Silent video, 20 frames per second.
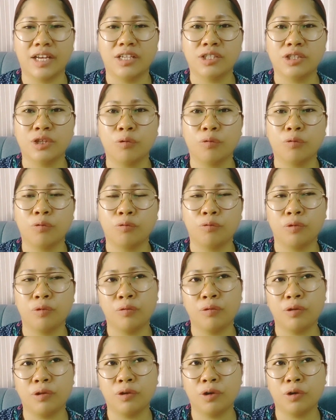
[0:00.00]
So we
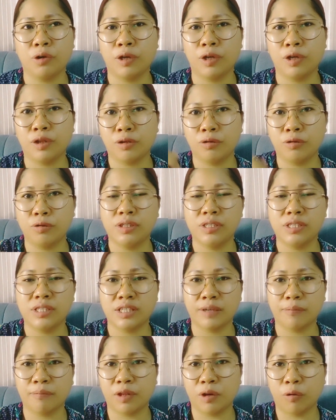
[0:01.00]
will going to
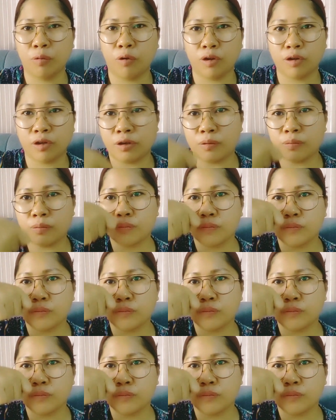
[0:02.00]
sip the water,